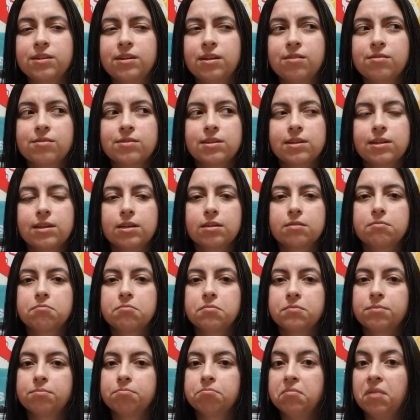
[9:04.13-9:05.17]
and I was like,
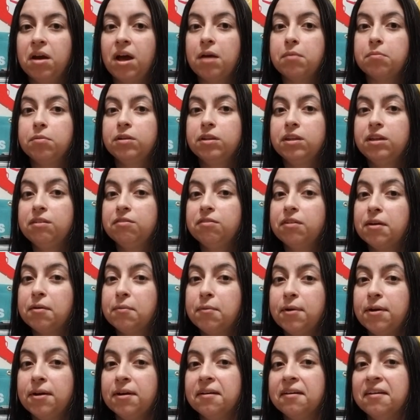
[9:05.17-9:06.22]
I believe I
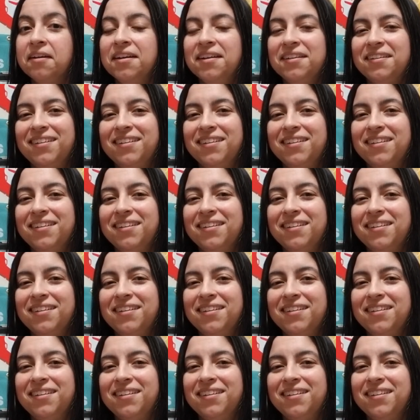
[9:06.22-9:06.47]
won.